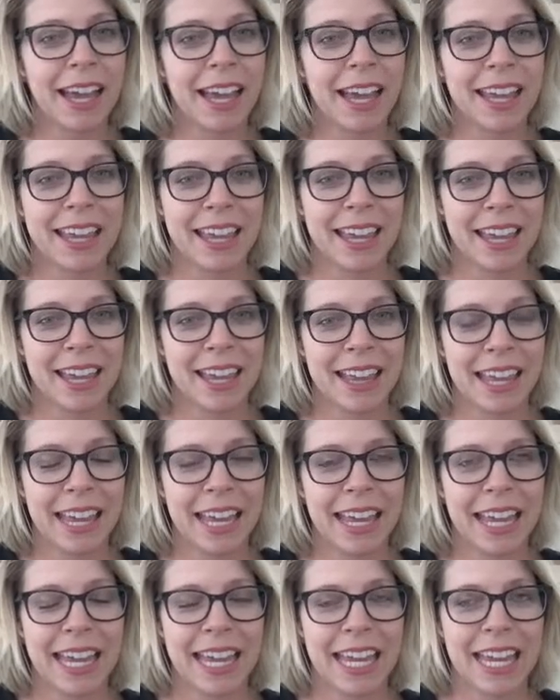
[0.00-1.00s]
I
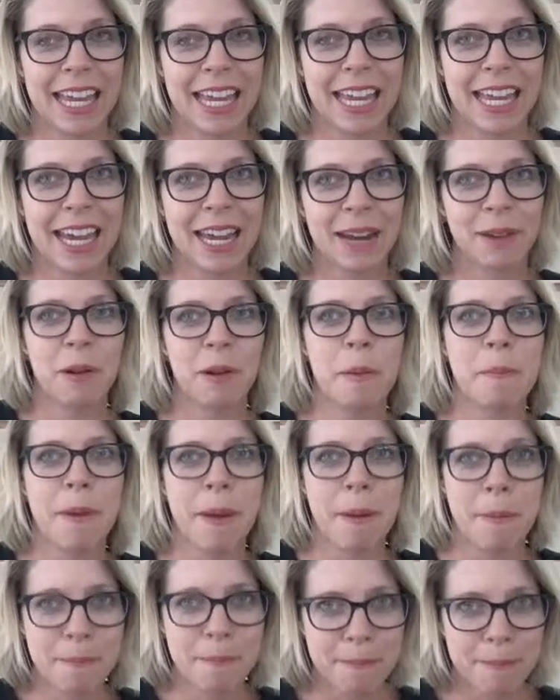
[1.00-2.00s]

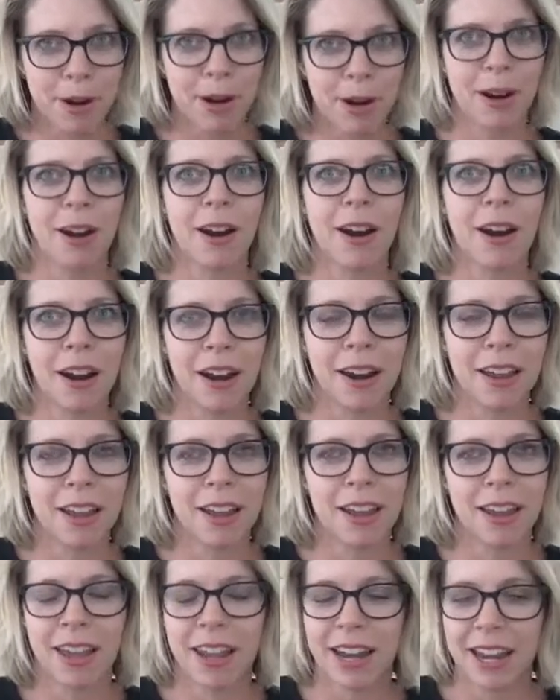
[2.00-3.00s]
remember,
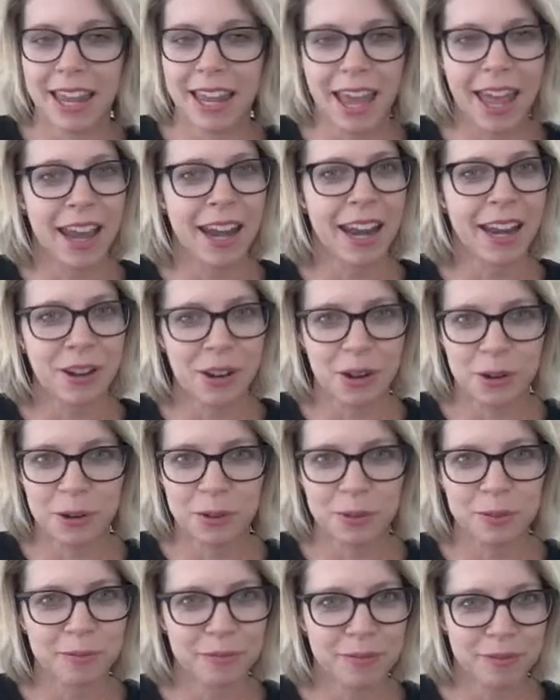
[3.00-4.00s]
and again, I
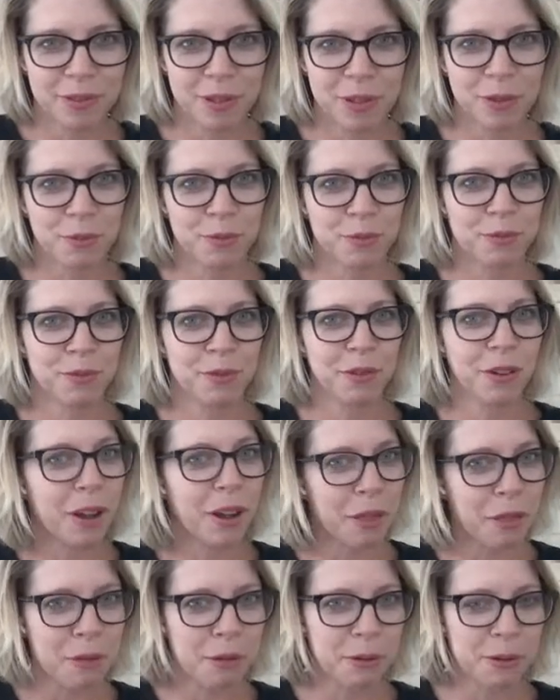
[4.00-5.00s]
know you've
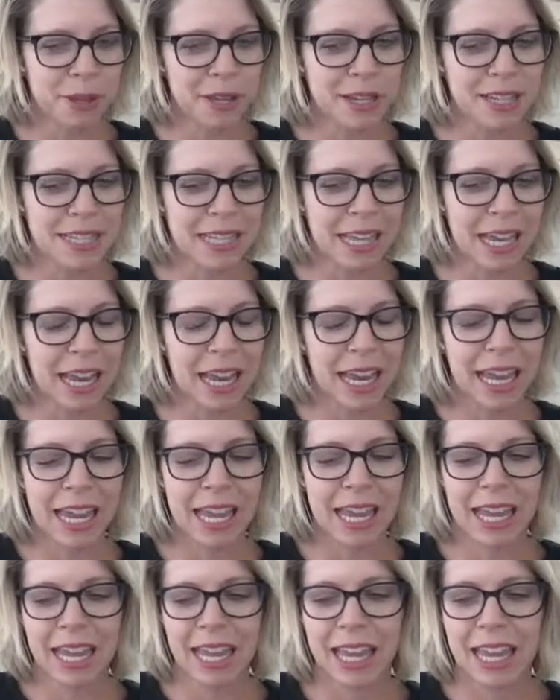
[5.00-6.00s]
gone through this, like
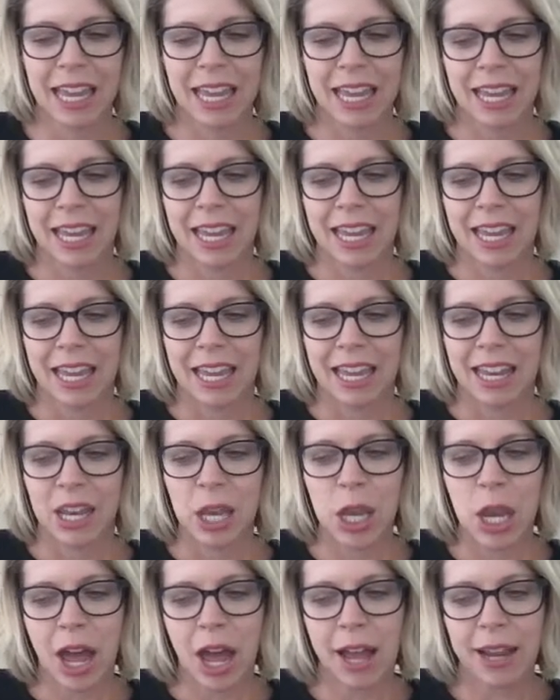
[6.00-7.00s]

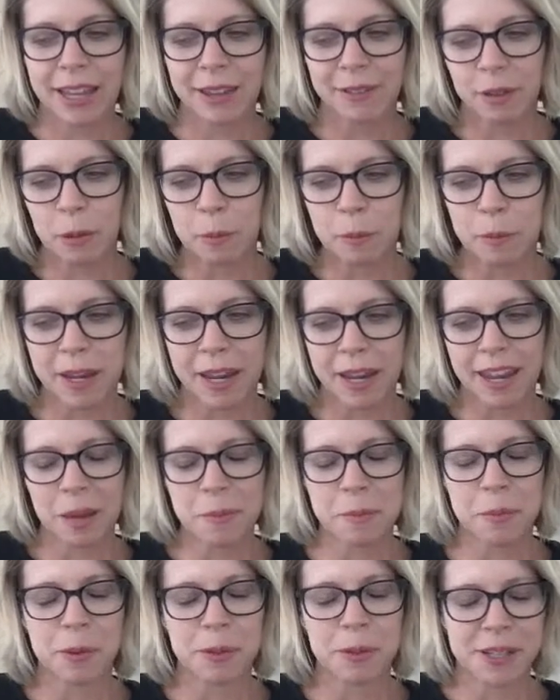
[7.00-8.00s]
not even being
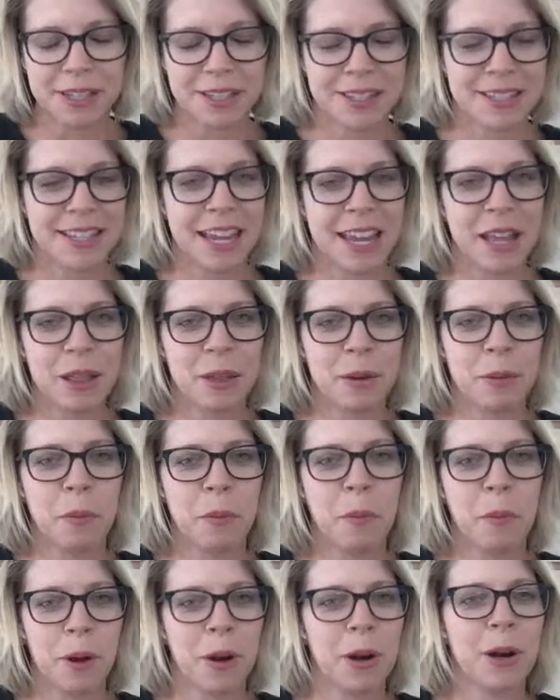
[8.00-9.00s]
able to say the
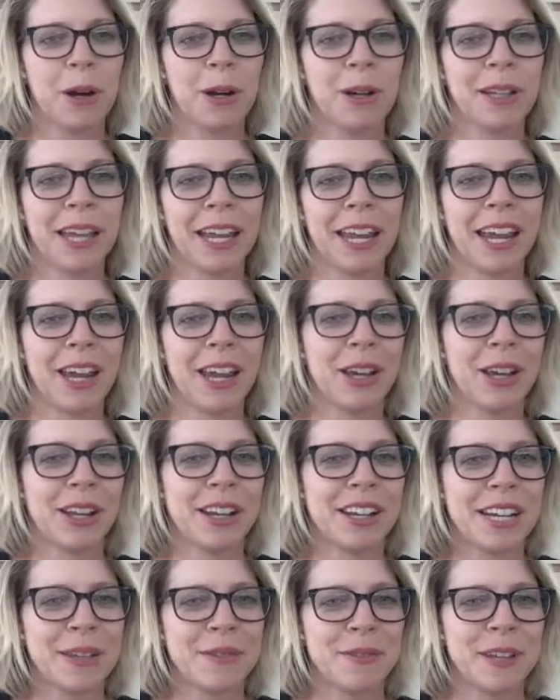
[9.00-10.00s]
word, like I
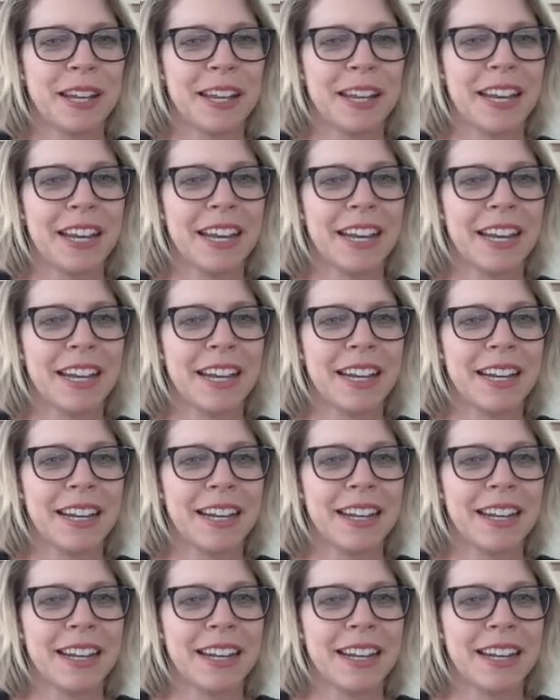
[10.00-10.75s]
couldn't even